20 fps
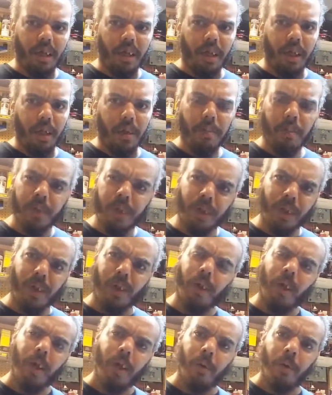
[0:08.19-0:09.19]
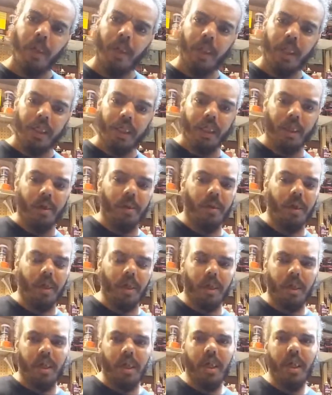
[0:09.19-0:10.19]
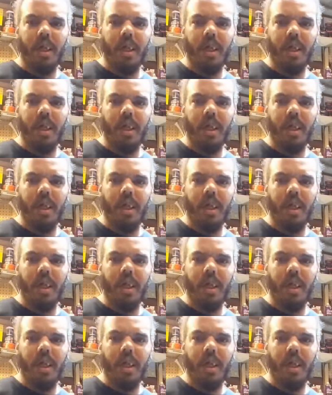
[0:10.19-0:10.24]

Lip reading: on a gimbal, so I don't know how well that's going to work.